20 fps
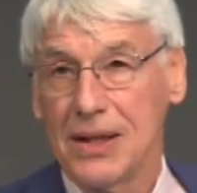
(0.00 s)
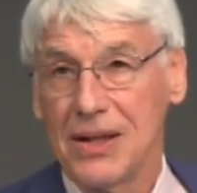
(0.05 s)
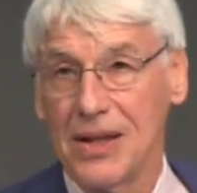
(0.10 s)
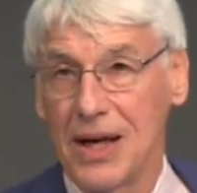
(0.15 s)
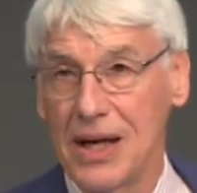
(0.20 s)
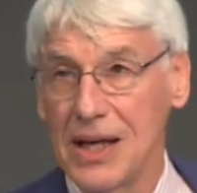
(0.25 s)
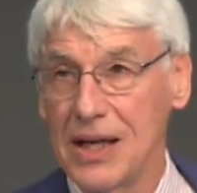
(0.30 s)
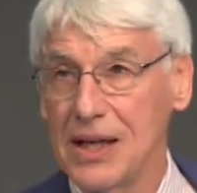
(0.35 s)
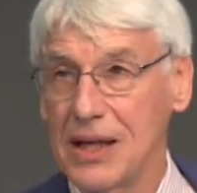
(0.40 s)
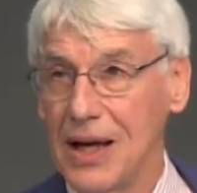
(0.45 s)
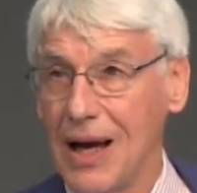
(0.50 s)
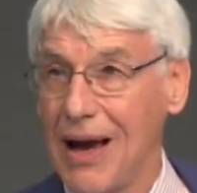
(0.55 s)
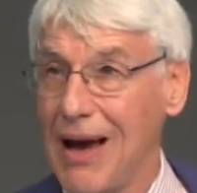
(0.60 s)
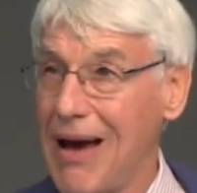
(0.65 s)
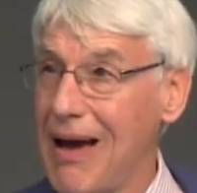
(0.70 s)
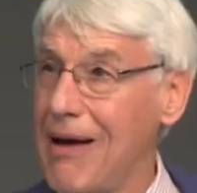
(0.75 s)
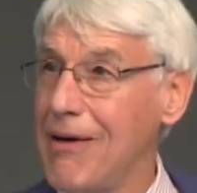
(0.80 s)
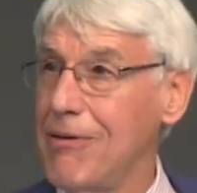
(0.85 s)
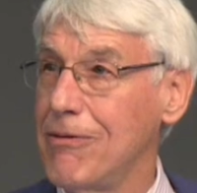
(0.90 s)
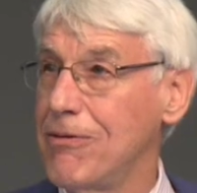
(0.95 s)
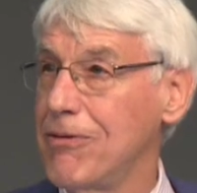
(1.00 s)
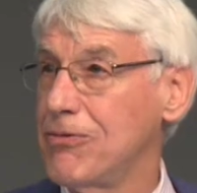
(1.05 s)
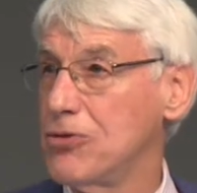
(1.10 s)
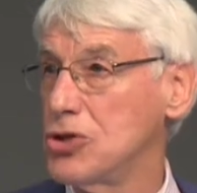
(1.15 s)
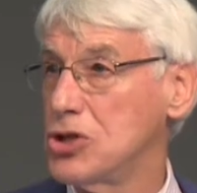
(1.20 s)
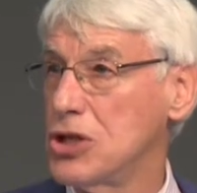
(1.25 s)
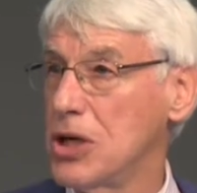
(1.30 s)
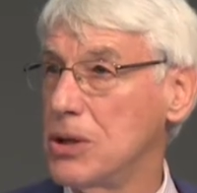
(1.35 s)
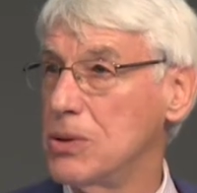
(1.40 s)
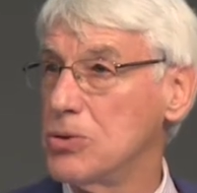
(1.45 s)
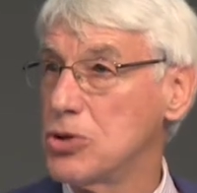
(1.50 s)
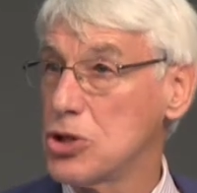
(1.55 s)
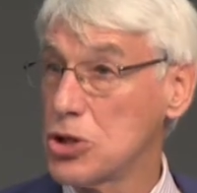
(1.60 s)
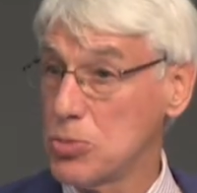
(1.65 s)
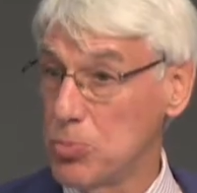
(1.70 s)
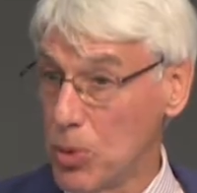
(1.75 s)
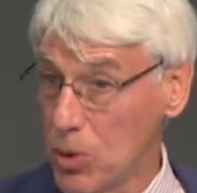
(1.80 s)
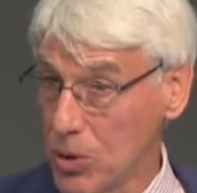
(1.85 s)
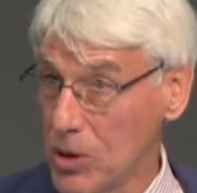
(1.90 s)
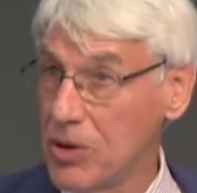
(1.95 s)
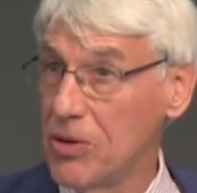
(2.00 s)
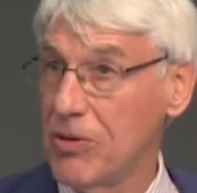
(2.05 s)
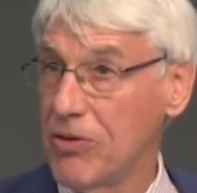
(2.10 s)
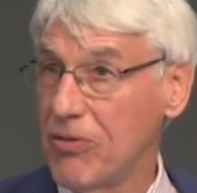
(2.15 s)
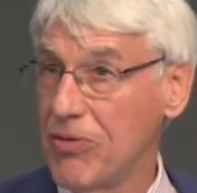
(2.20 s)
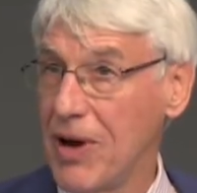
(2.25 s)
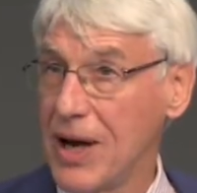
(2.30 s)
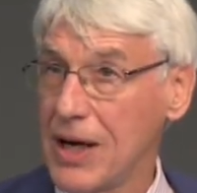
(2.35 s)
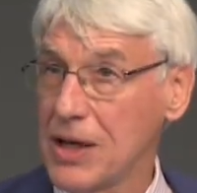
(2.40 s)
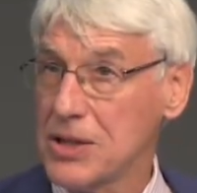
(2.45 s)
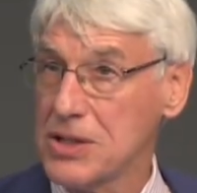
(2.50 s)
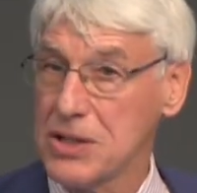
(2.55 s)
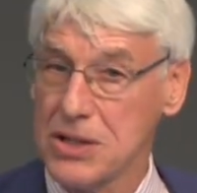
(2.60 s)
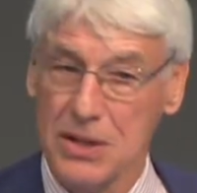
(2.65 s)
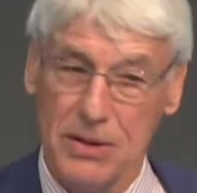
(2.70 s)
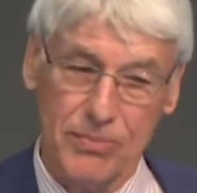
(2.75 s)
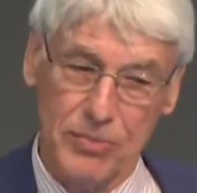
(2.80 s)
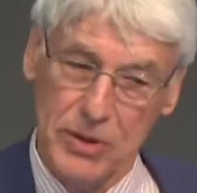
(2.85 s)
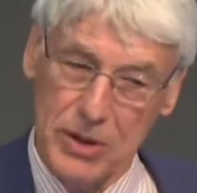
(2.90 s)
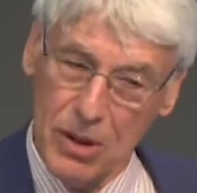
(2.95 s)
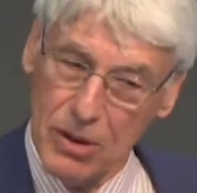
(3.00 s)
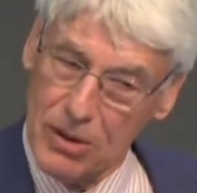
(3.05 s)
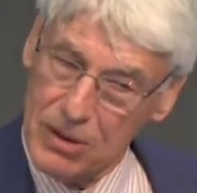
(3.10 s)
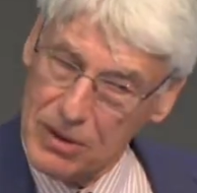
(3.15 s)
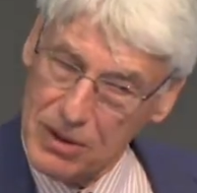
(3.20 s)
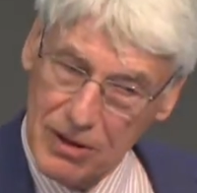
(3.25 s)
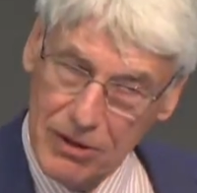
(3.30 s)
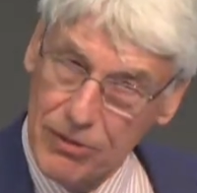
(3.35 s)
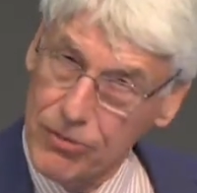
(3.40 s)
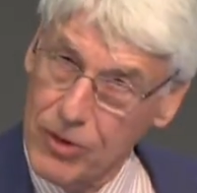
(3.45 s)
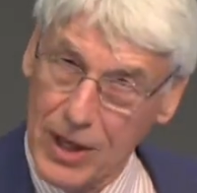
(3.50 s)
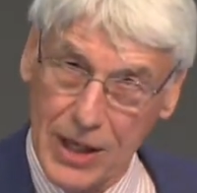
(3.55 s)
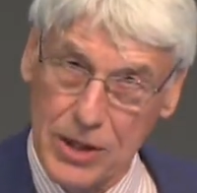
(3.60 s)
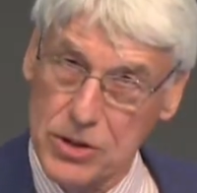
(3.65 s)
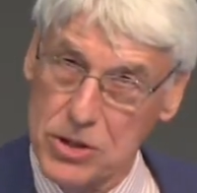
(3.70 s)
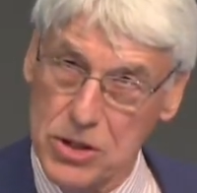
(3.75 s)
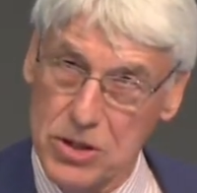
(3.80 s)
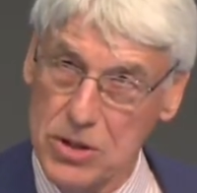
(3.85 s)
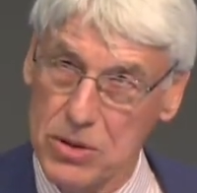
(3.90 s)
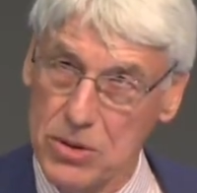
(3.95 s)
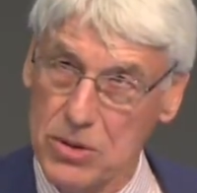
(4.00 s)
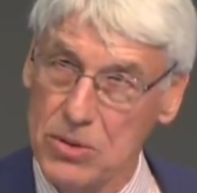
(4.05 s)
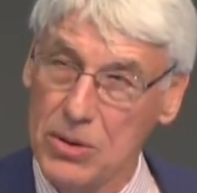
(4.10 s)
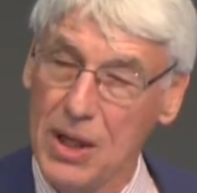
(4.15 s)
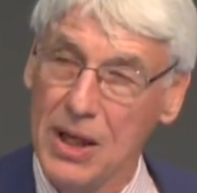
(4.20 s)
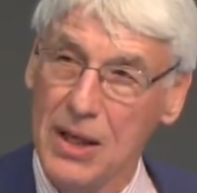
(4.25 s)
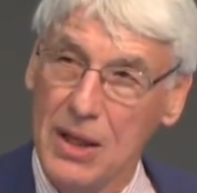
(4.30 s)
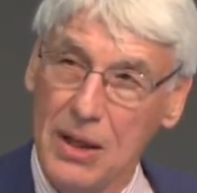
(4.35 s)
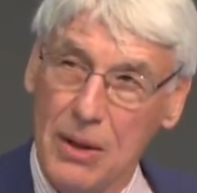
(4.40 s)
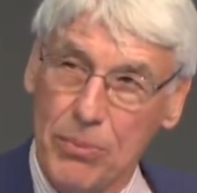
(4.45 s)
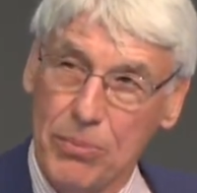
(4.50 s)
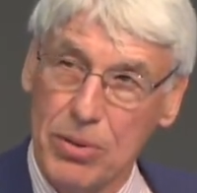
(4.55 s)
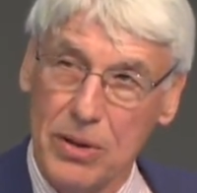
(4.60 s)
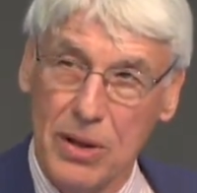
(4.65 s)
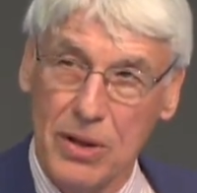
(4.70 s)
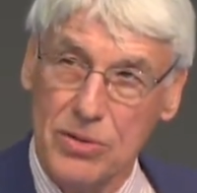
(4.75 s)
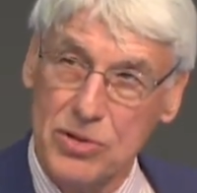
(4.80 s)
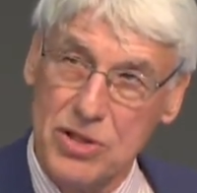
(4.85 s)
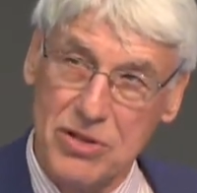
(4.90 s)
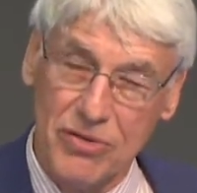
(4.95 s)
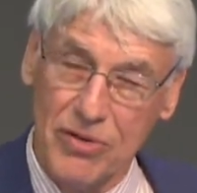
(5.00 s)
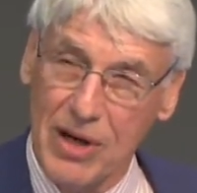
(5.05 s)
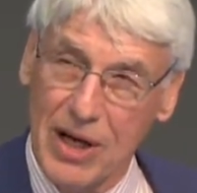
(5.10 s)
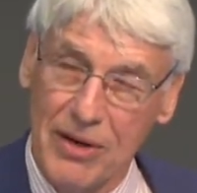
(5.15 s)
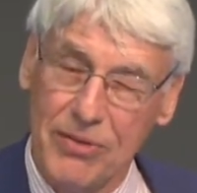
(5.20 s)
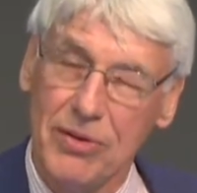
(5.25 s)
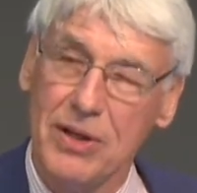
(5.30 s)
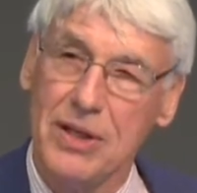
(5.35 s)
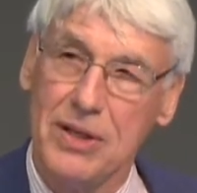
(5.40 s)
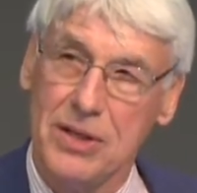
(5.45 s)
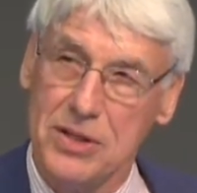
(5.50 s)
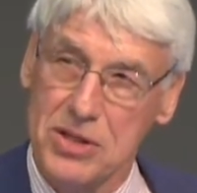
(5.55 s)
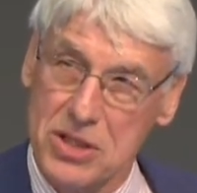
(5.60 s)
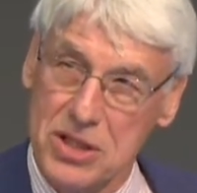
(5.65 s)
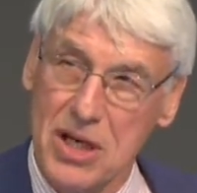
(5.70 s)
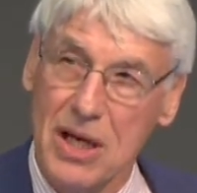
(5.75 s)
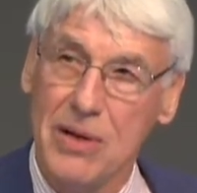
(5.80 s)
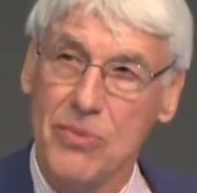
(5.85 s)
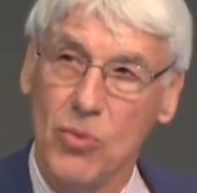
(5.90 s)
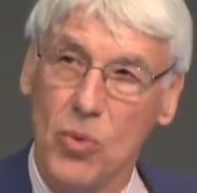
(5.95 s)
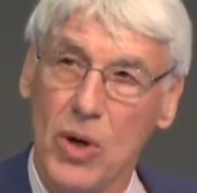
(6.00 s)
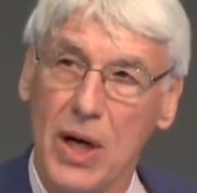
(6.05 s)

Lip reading: They have shown smaller effects, not effects to prolong survival in the same